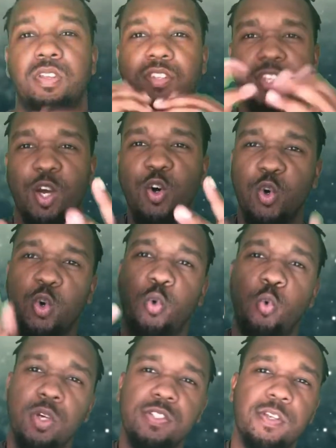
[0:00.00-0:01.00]
Yo,
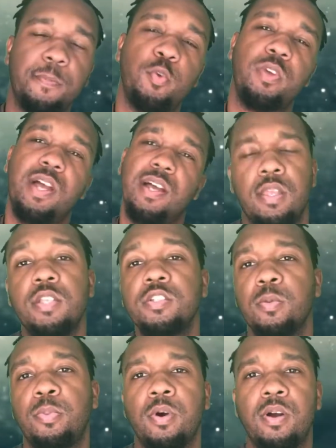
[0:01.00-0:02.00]
what's up, you guys? It's
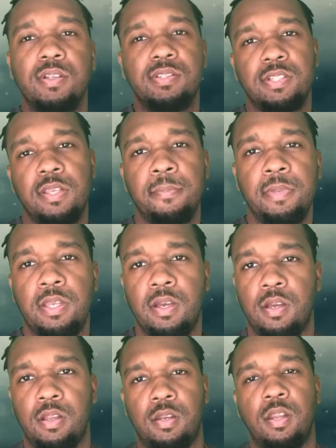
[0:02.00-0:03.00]
your boy Ascend
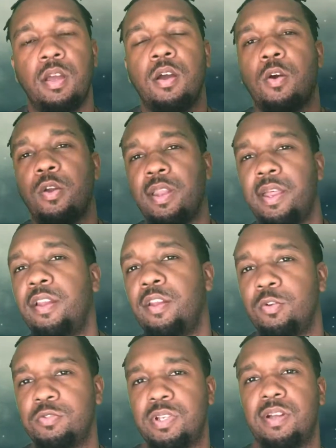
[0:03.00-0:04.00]
Beyond,
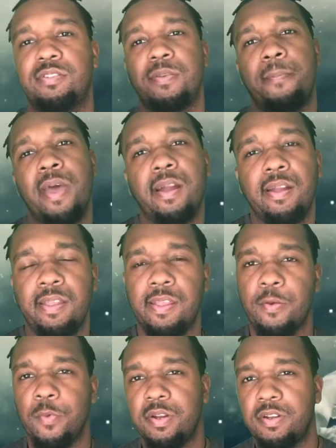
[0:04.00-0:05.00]
Orlando Johnson, back
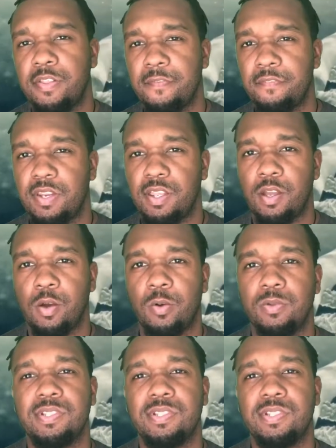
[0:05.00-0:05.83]
again with another video.